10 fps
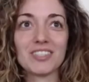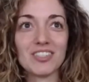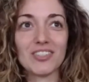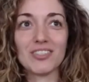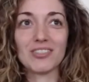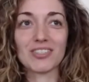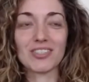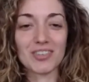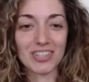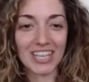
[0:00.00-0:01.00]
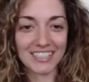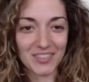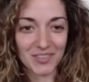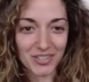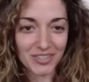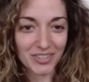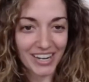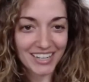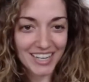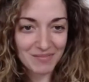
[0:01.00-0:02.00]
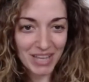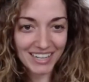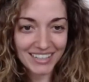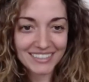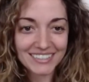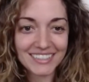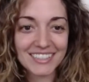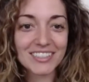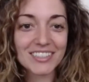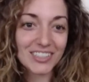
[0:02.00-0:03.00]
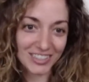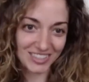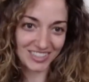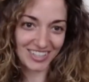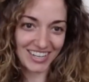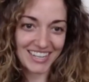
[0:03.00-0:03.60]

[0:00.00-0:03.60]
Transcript: to socializing through a screen I'm getting. It's a little concerning,